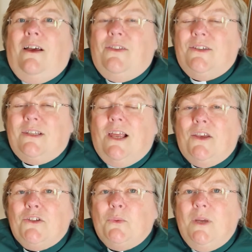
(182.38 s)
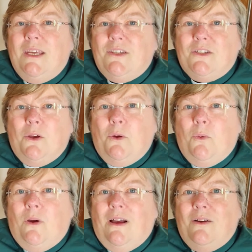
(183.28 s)
this last week.
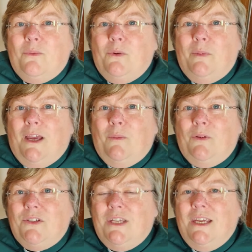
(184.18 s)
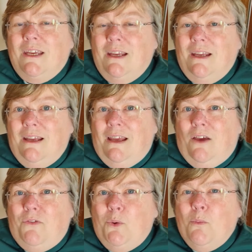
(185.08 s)
So we'll be able to see
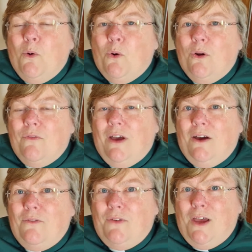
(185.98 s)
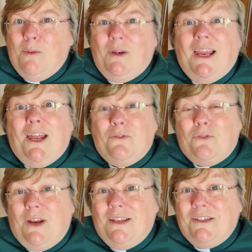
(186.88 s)
a few more of our family and
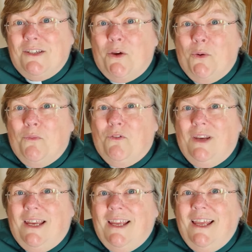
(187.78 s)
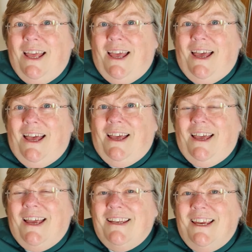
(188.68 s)
friends, hopefully,
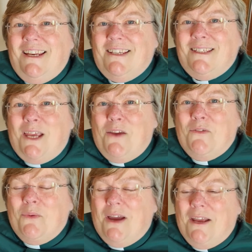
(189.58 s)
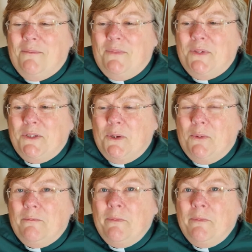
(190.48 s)
and in a safe way. So